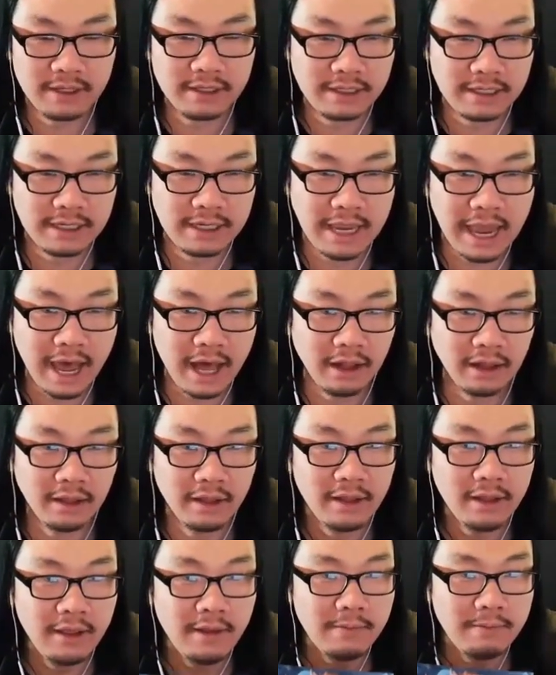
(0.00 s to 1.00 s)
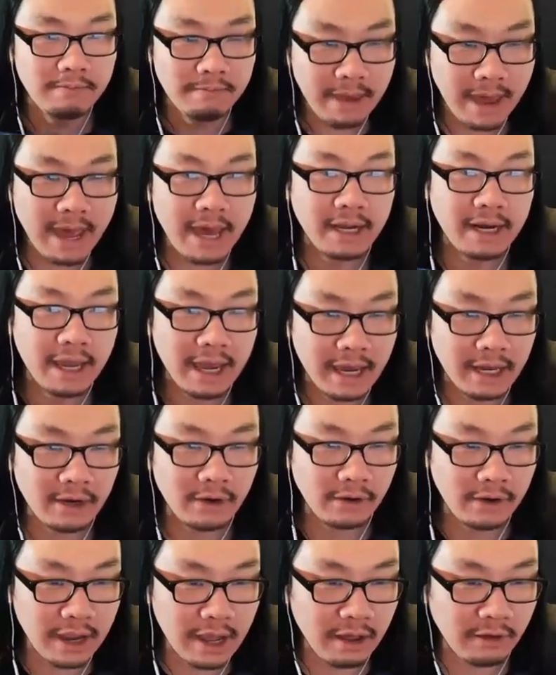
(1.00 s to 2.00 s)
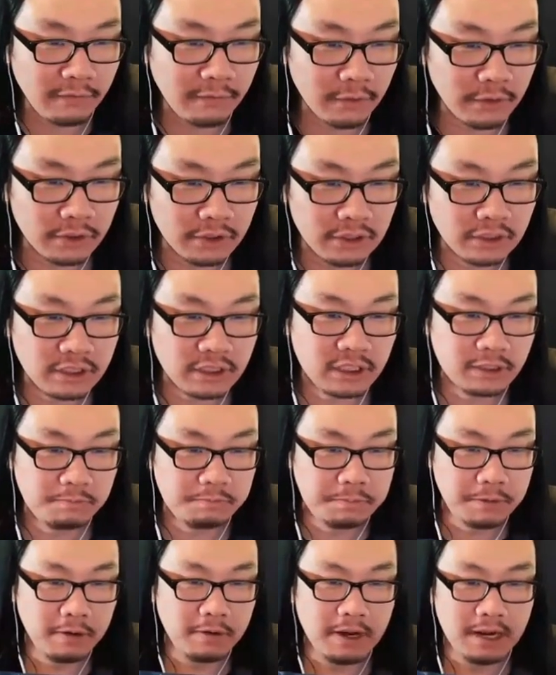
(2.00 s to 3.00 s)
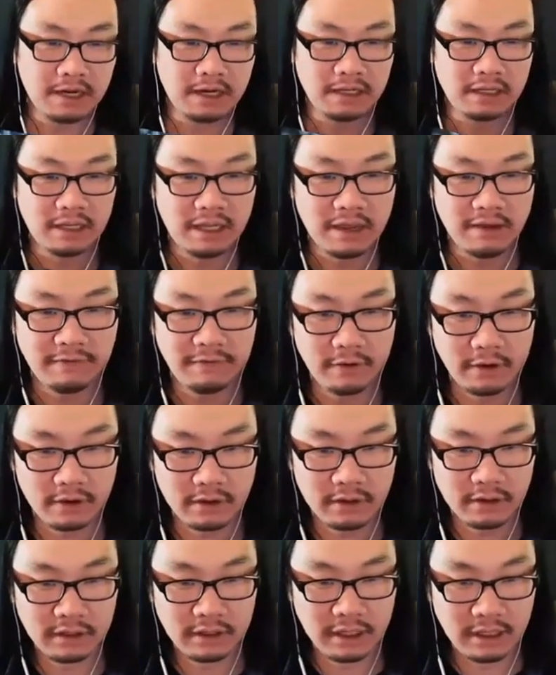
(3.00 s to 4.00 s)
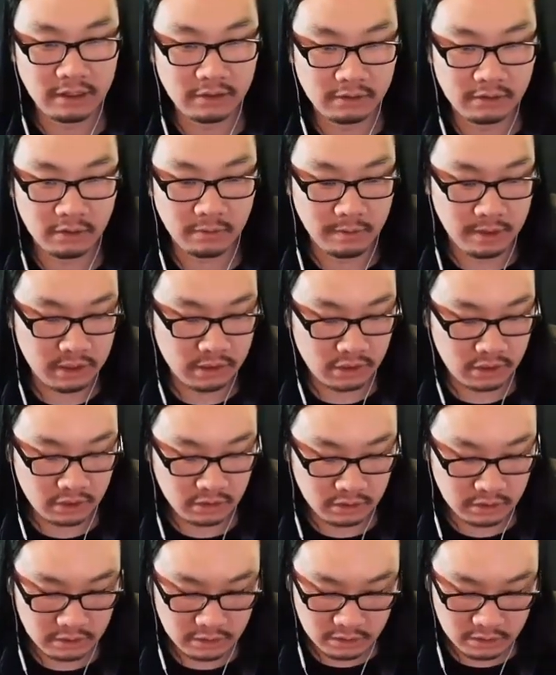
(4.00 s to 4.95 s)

I see Gal. Mad Hatter Gal for spearheading the effort. Thank you so much.